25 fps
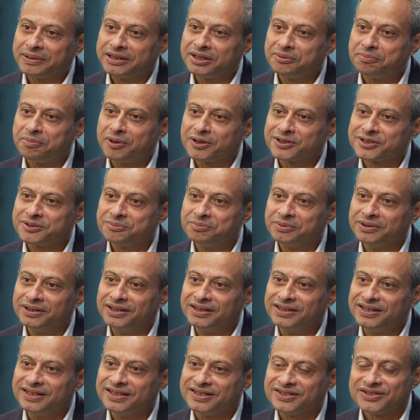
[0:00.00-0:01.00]
by the
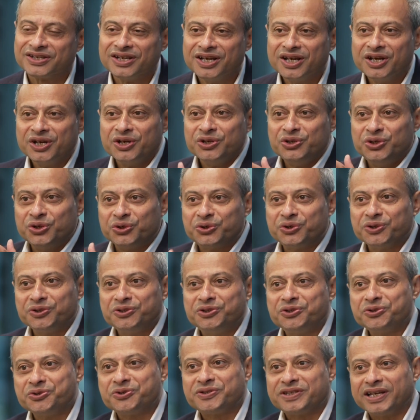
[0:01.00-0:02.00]
possibilities. You could
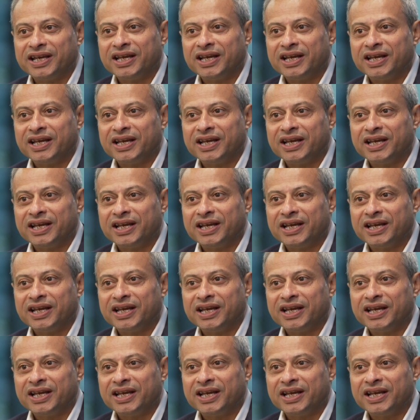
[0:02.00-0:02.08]
use